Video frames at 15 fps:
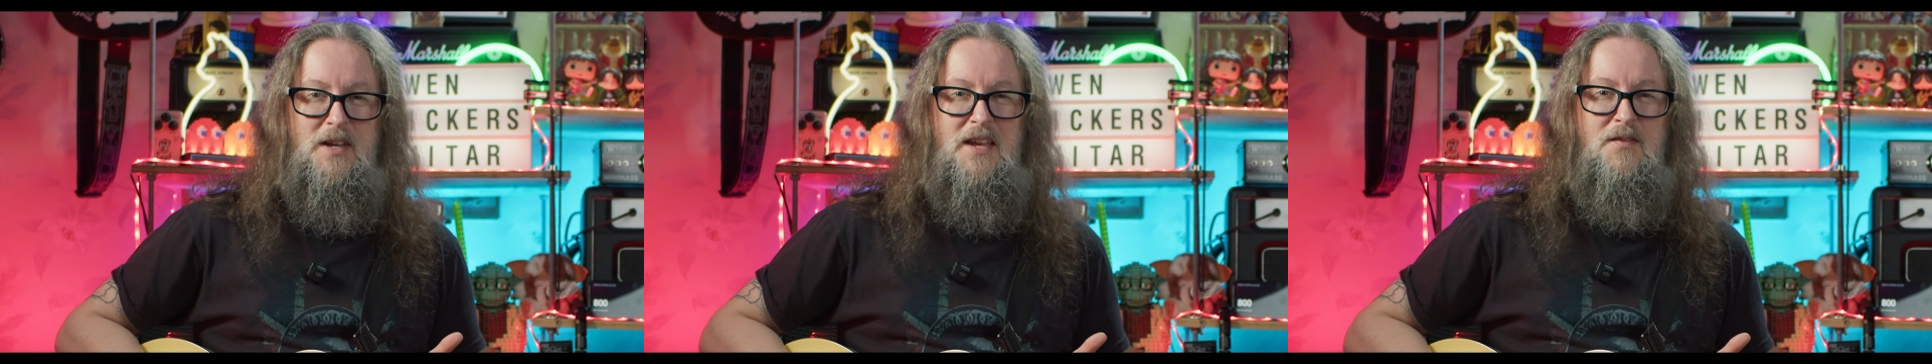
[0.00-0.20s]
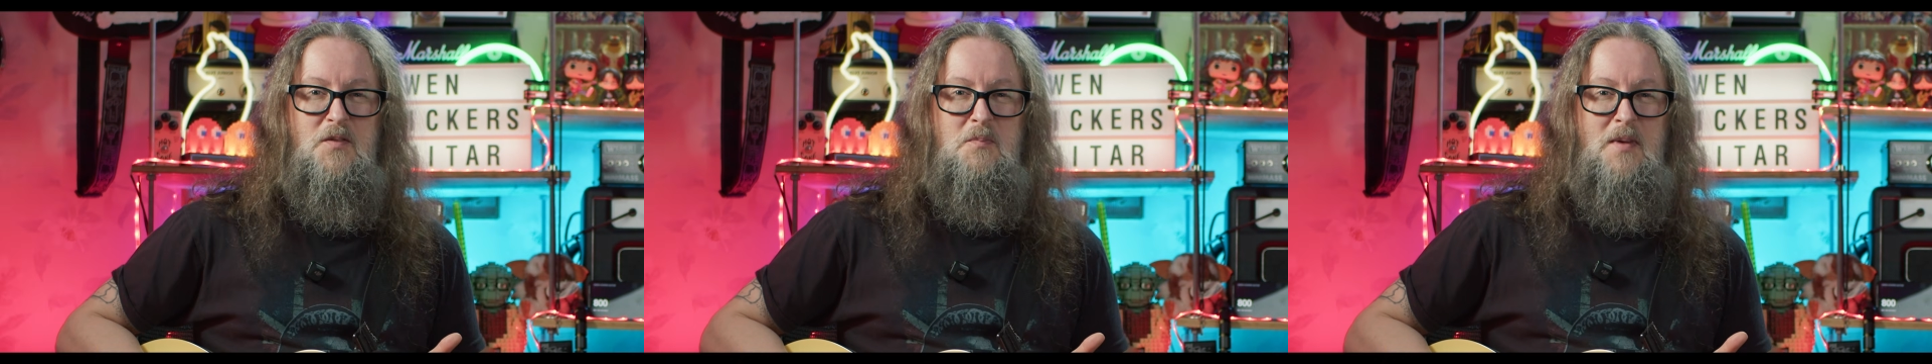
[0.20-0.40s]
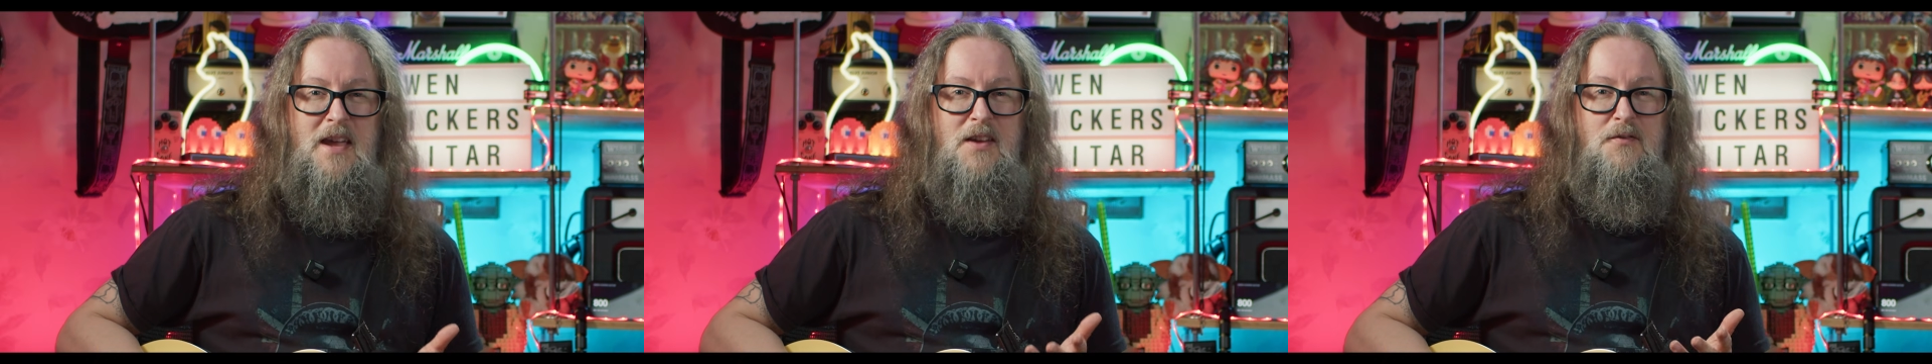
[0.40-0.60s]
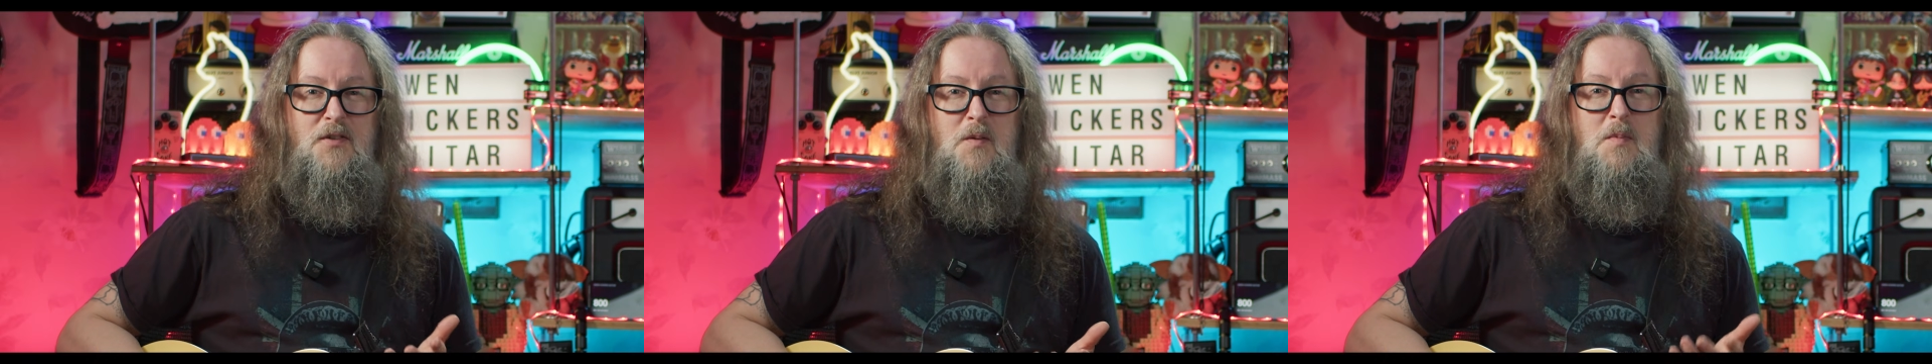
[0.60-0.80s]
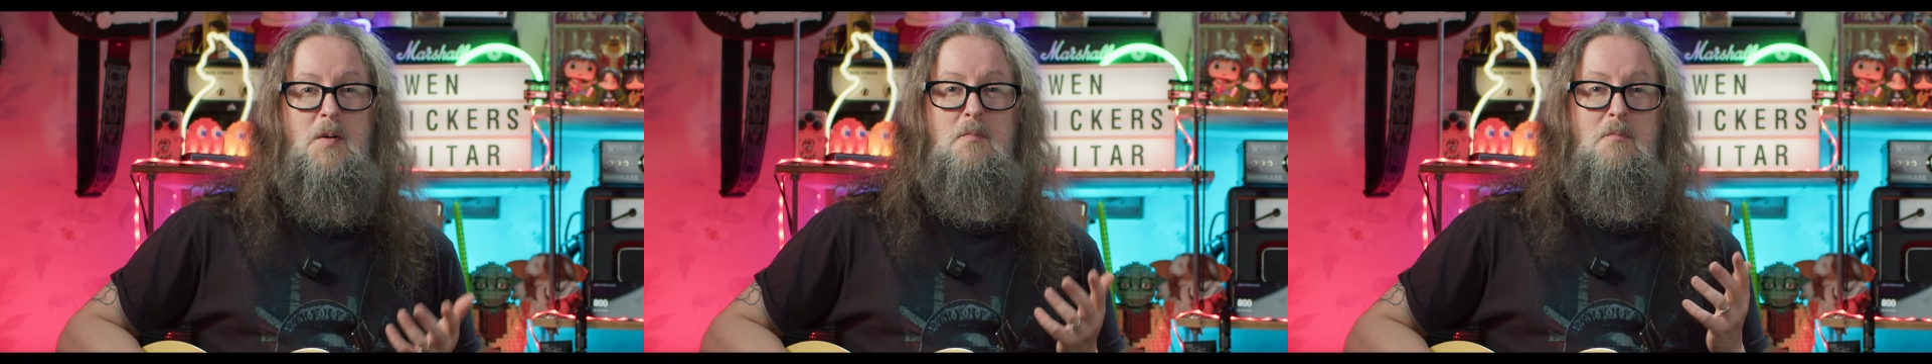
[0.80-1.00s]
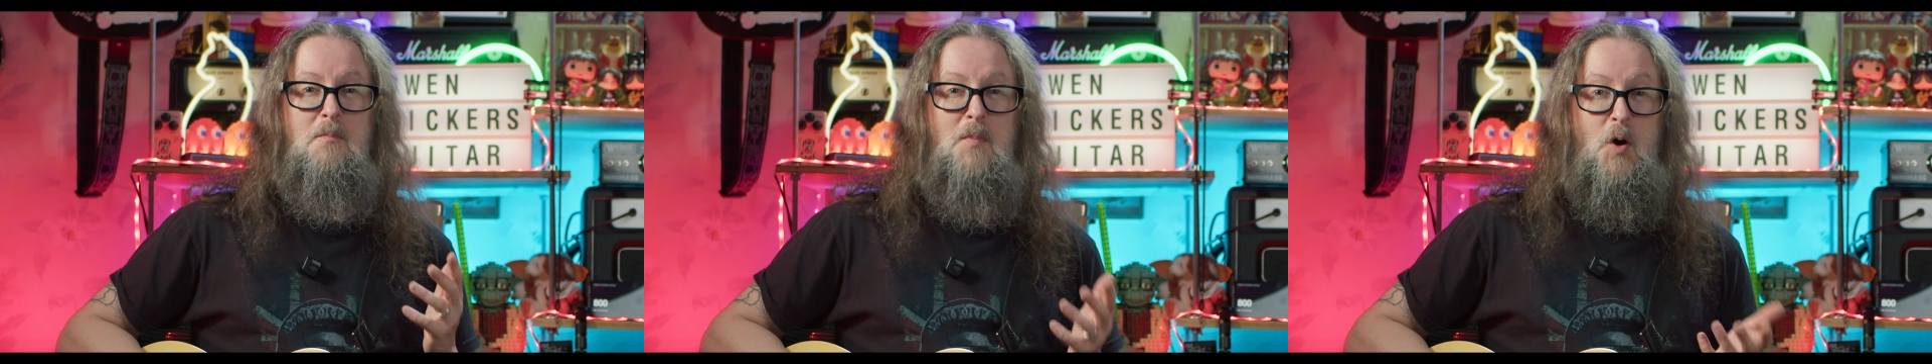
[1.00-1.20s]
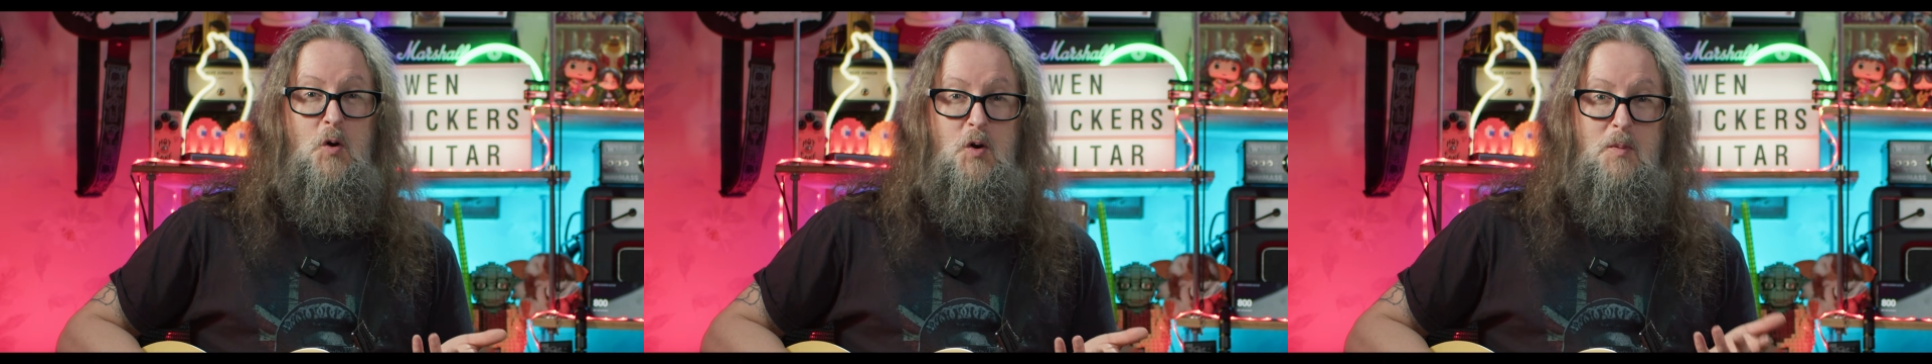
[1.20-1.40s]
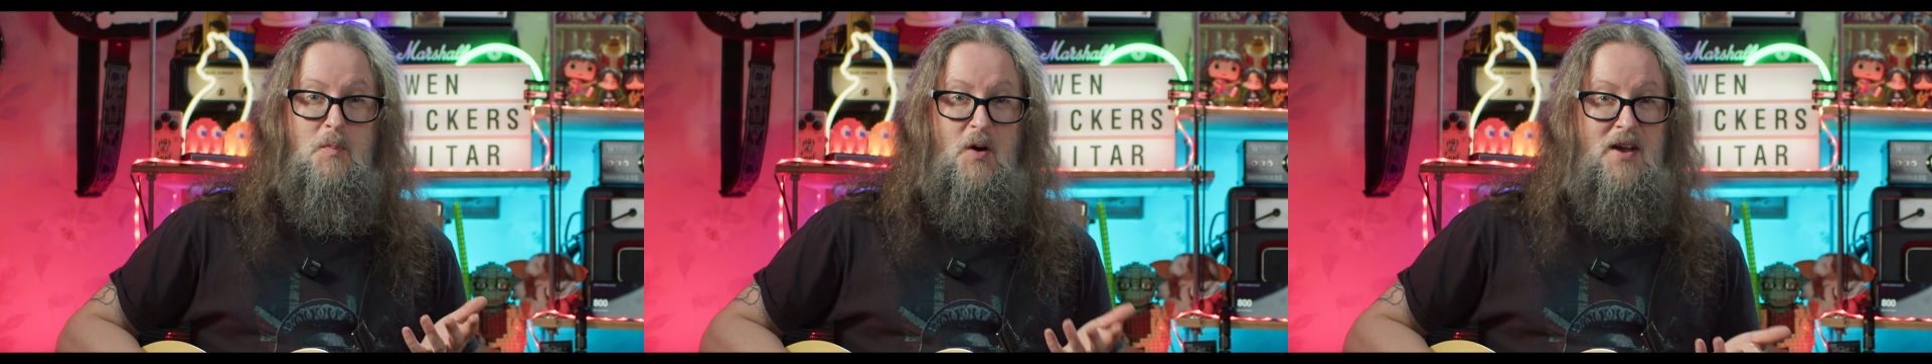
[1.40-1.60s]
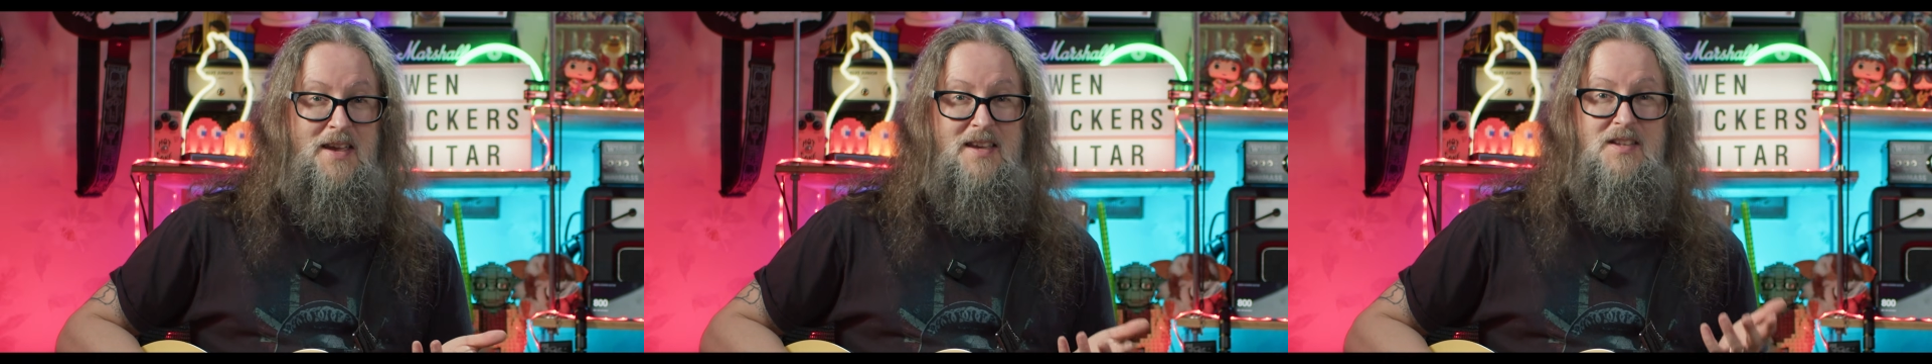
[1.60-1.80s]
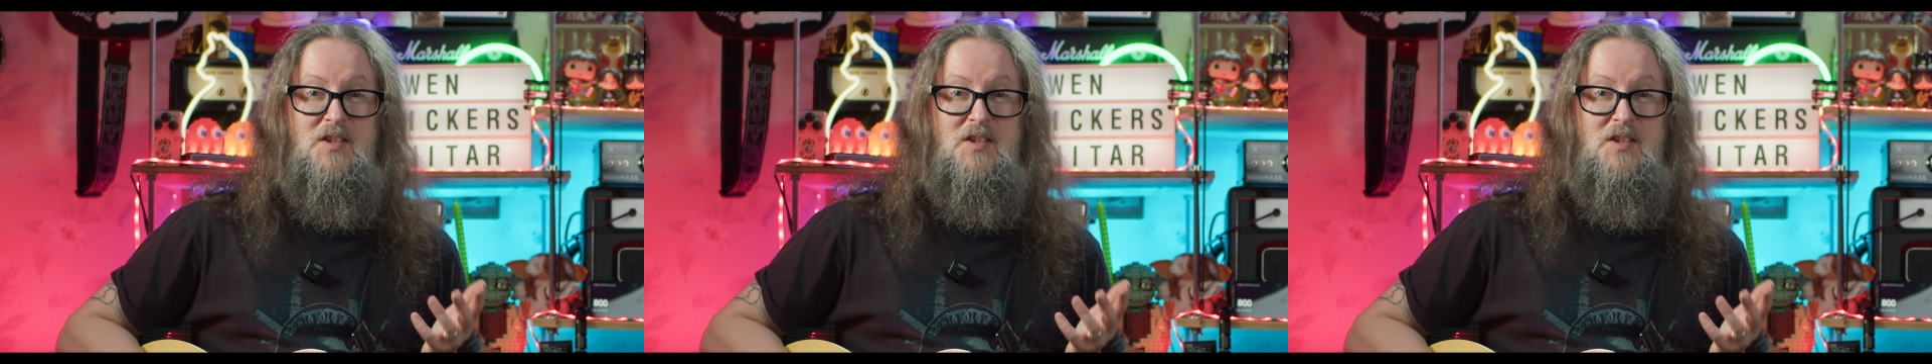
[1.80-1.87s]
even made from motorbike